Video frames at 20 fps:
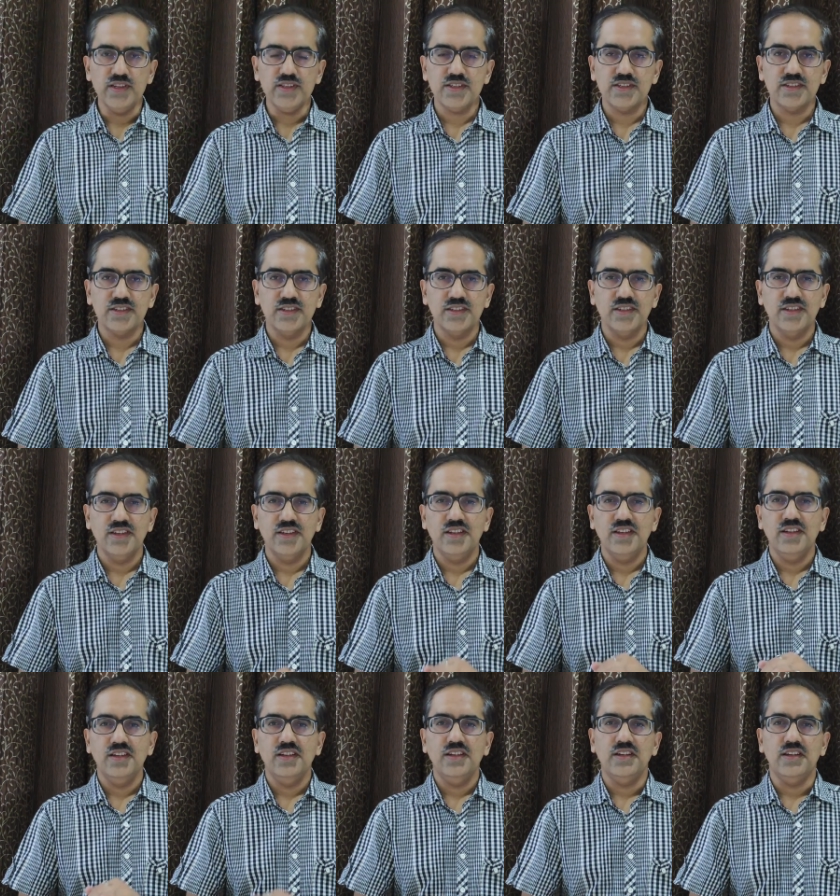
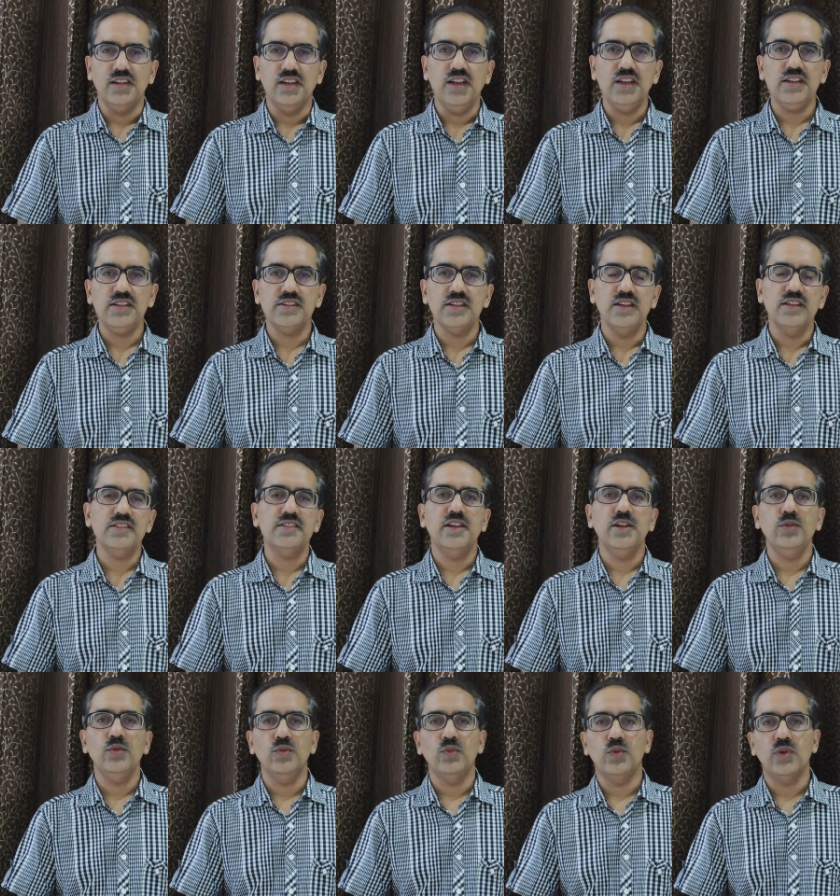Uh, let us
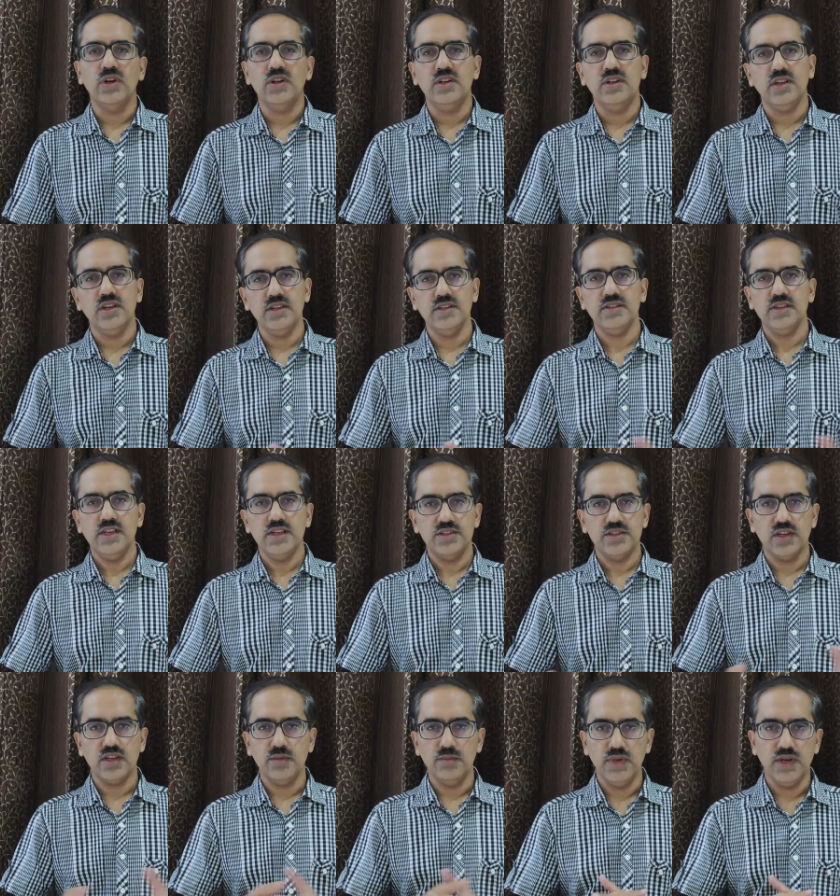understand what is
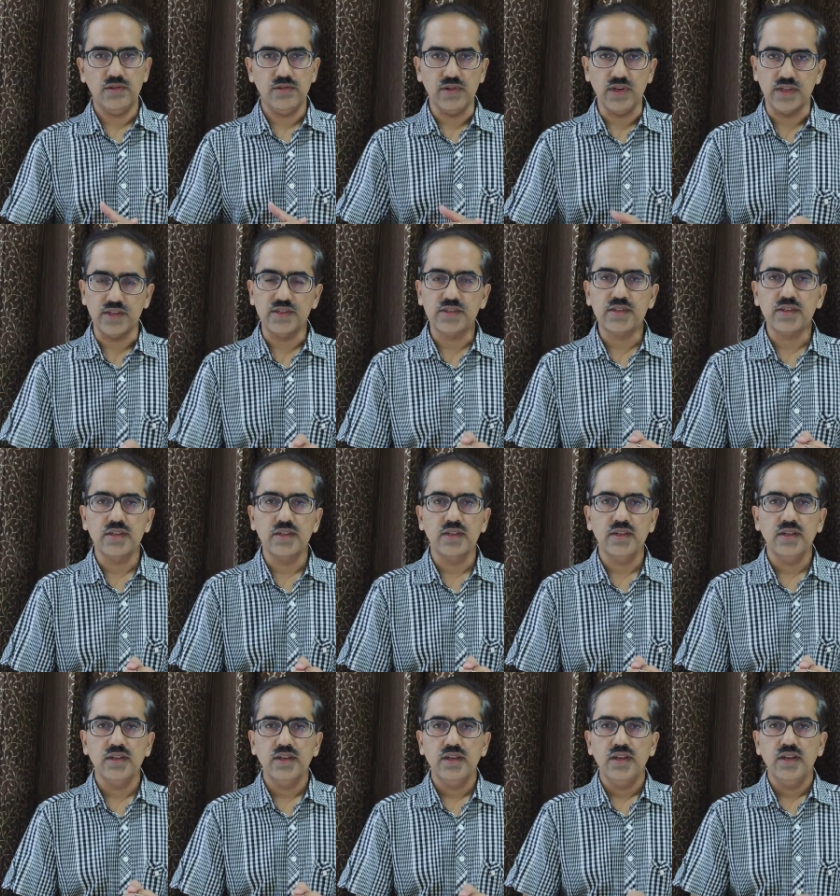HR metrics.
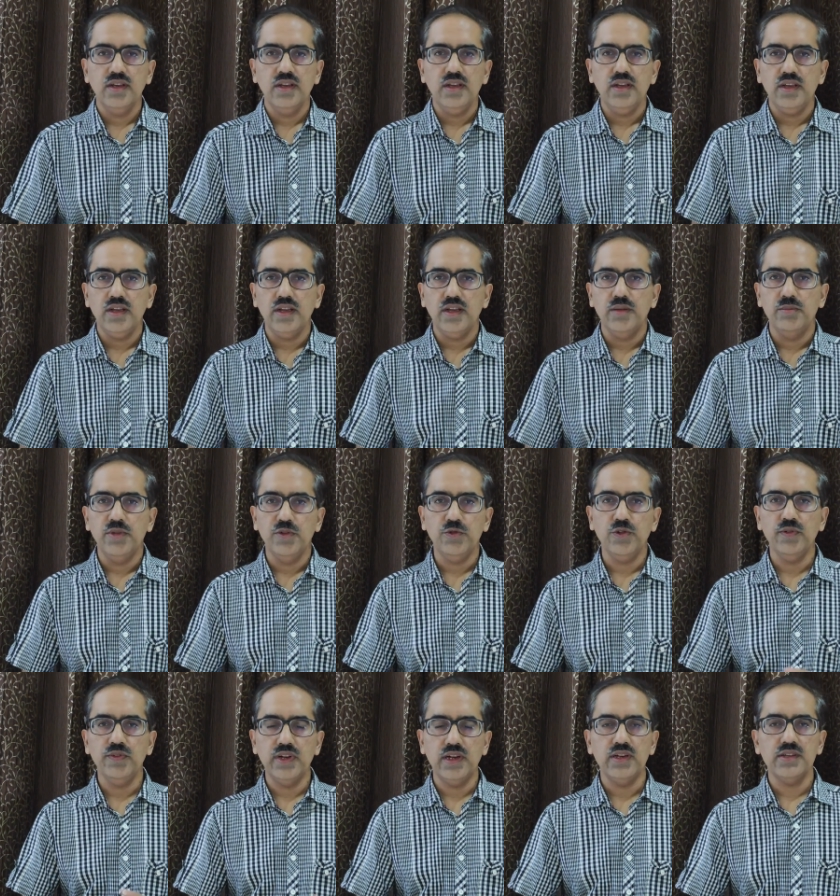And
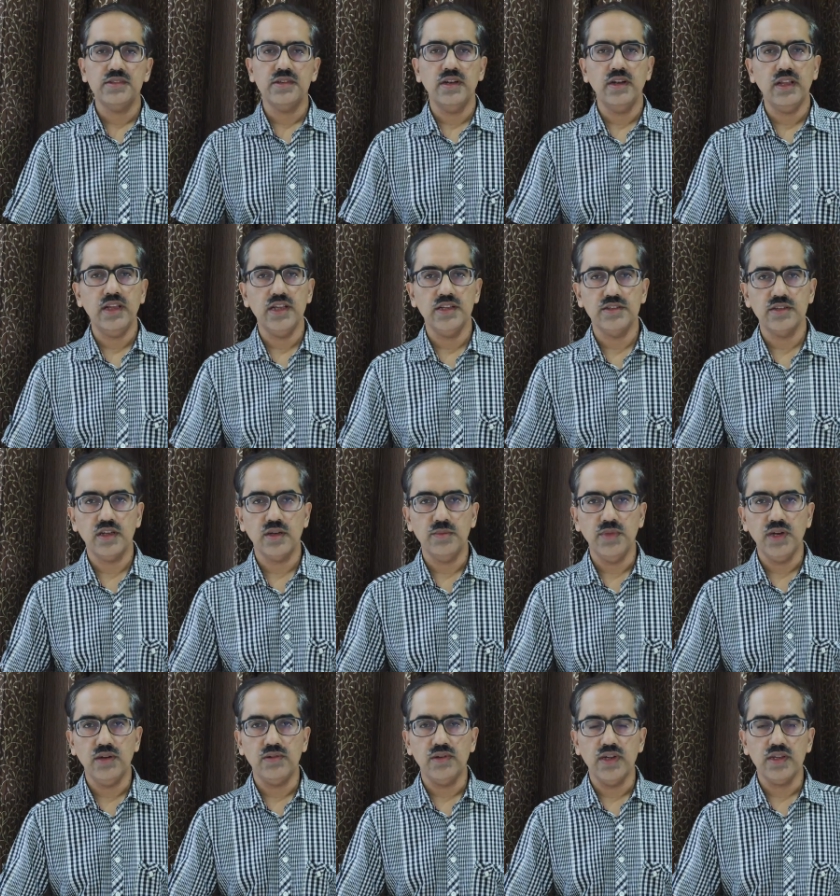before we understand HR
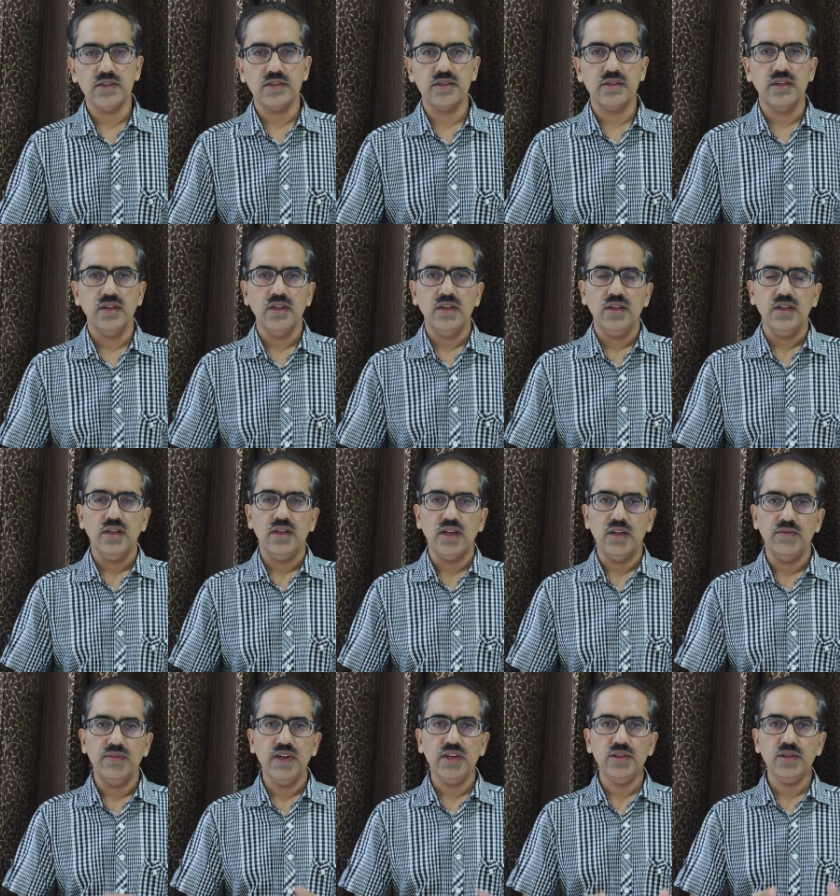metrics,
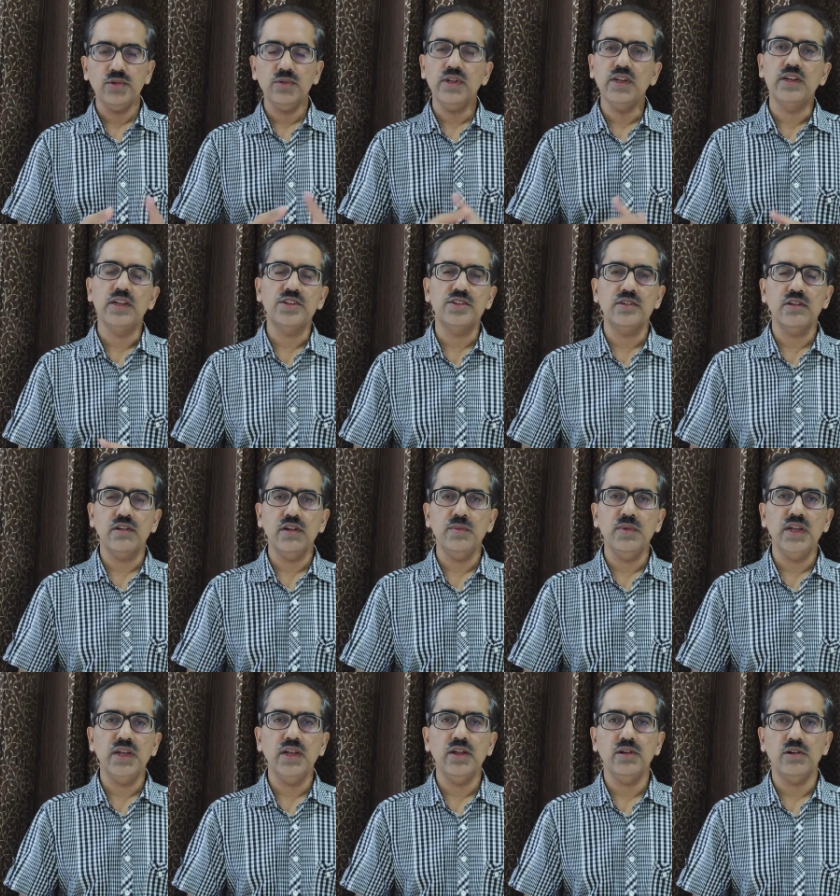I went through the dictionary
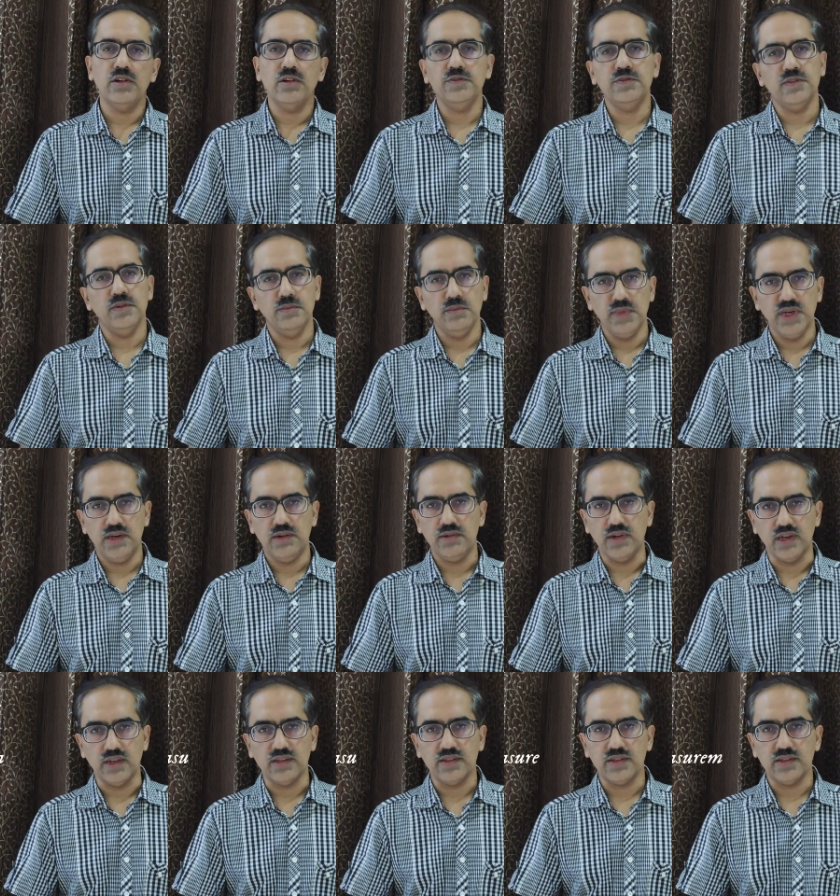meaning of
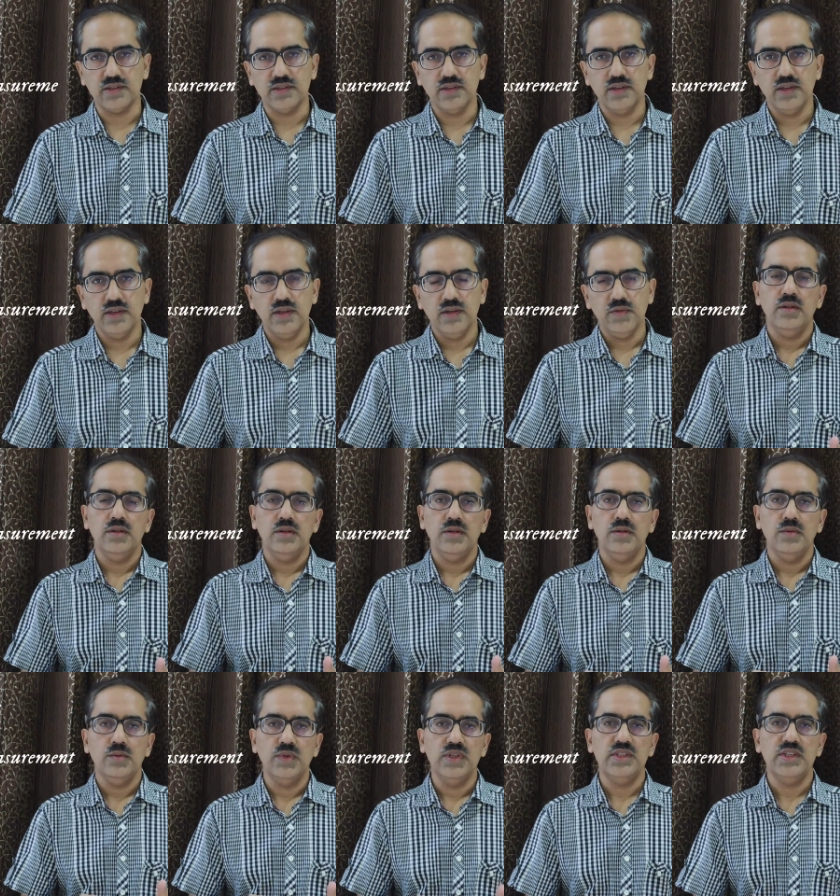metrics,
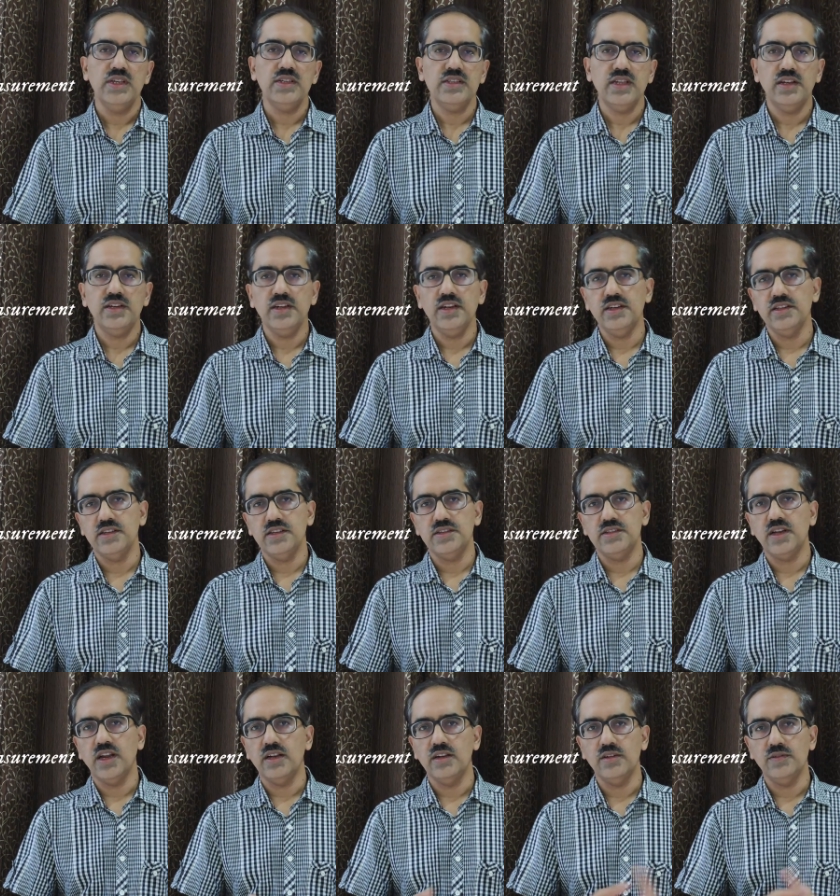which says that it is a
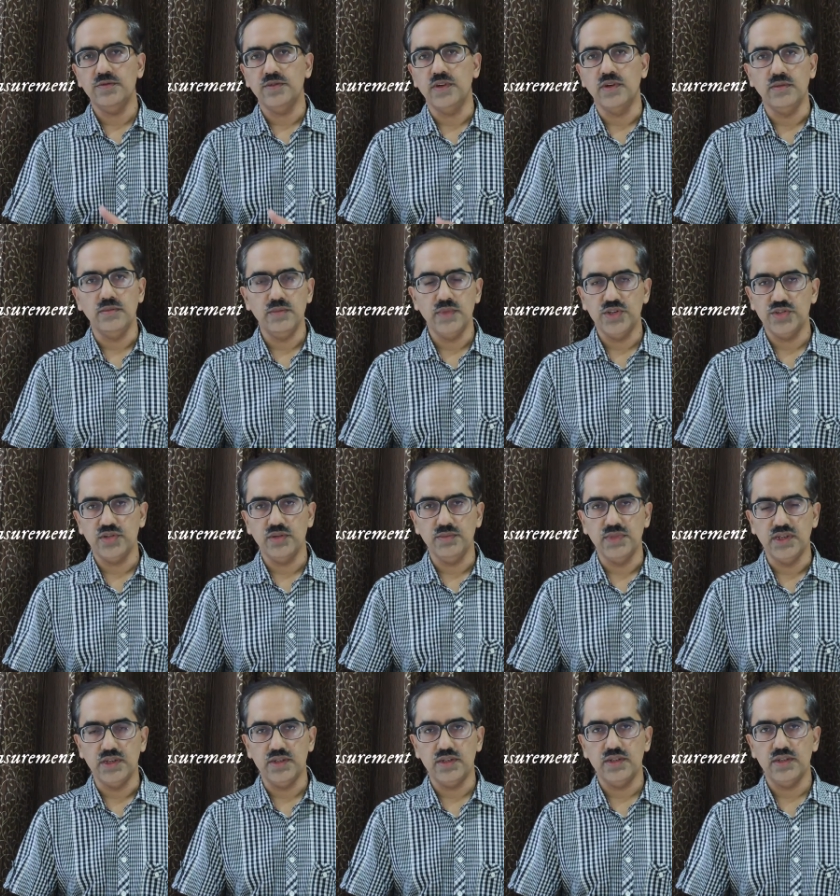standard for
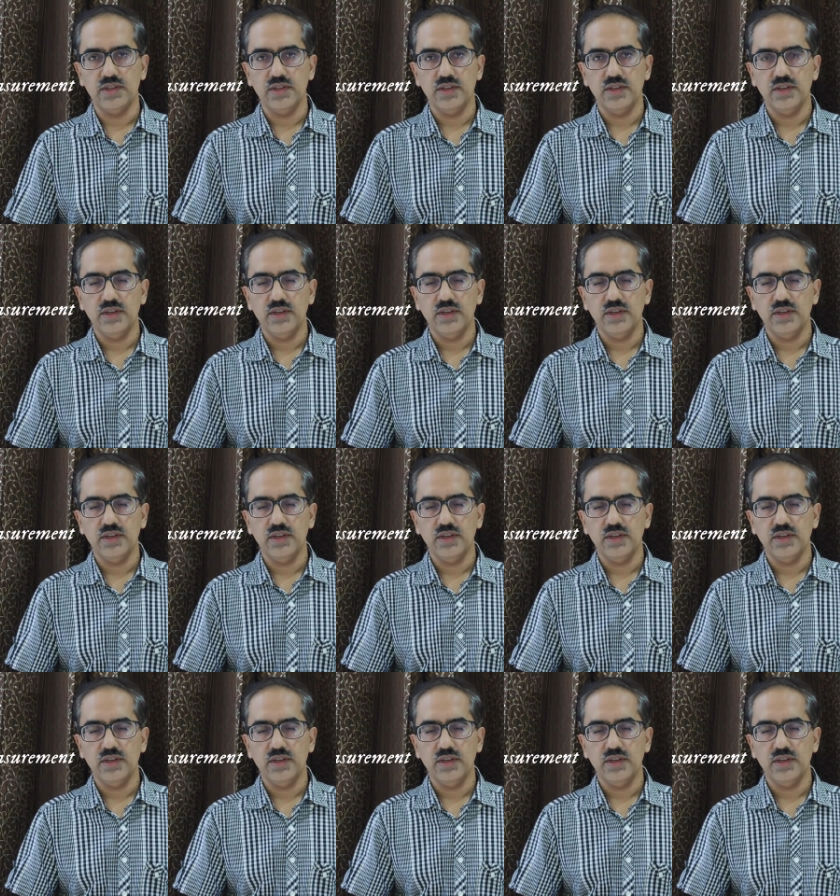measurement.